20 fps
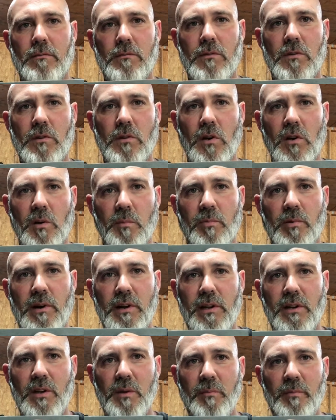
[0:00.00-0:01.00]
took a pretty
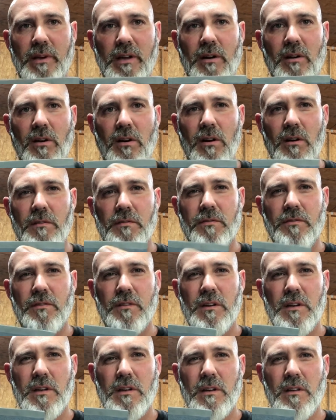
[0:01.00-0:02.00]
good bit off.
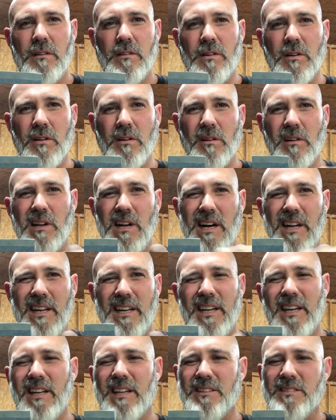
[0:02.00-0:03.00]
They're kind of
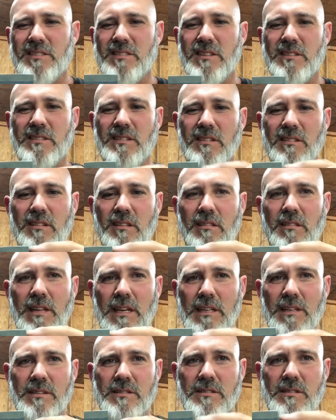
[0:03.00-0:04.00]
inconsistent, the
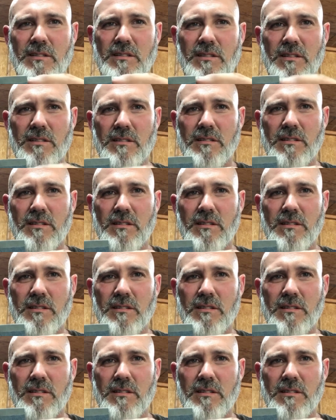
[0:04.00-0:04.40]
thicknesses.